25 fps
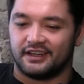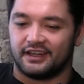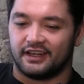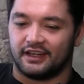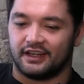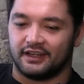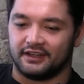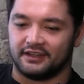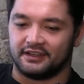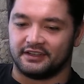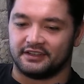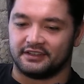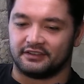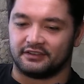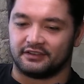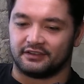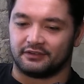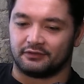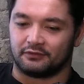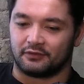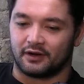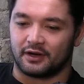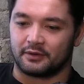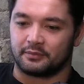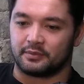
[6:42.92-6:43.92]
in
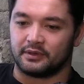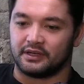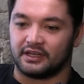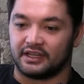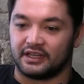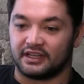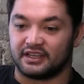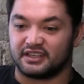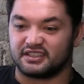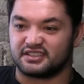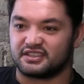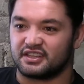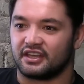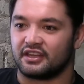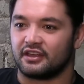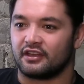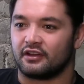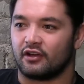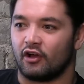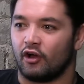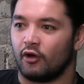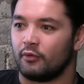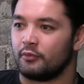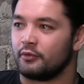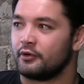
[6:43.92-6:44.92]
rugby league is thinking,
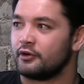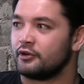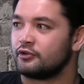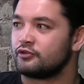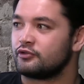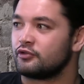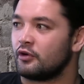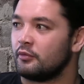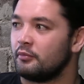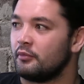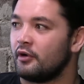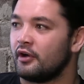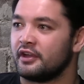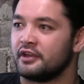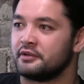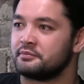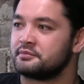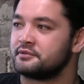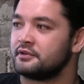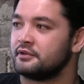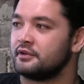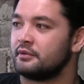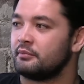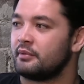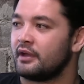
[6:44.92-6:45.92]
I'm going to drop my hips
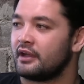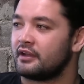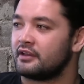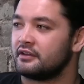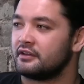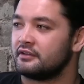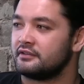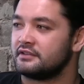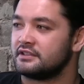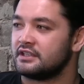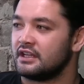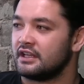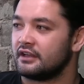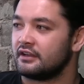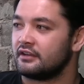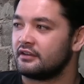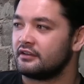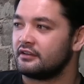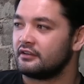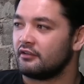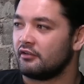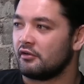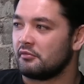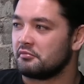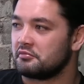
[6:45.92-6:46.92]
on the back of his leg.
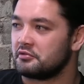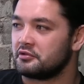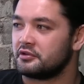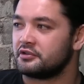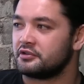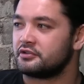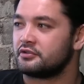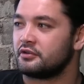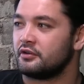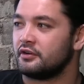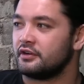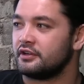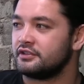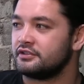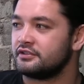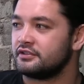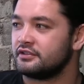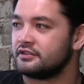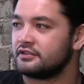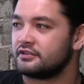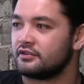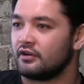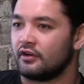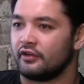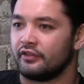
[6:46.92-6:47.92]
I'm going to try to injure
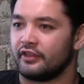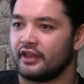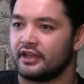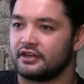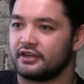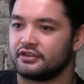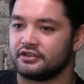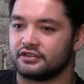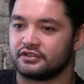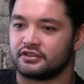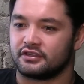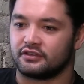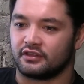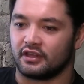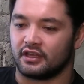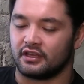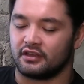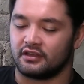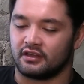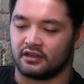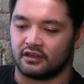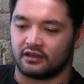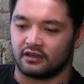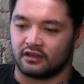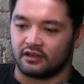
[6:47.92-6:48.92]
this guy. They're just
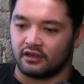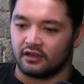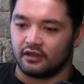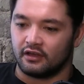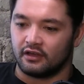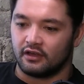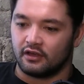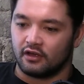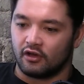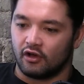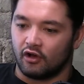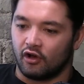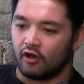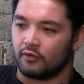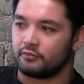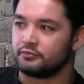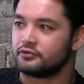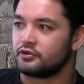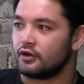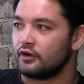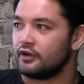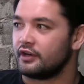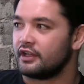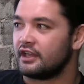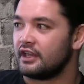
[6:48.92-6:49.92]
thinking, I'm
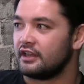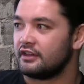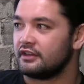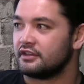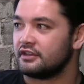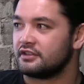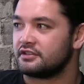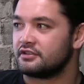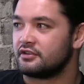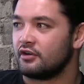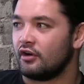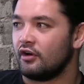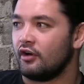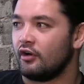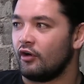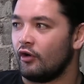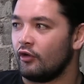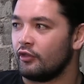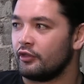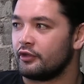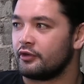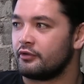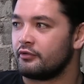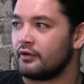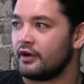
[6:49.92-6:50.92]
trying to get this guy on
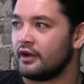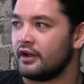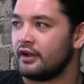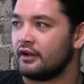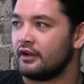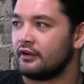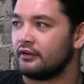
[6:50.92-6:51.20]
the ground.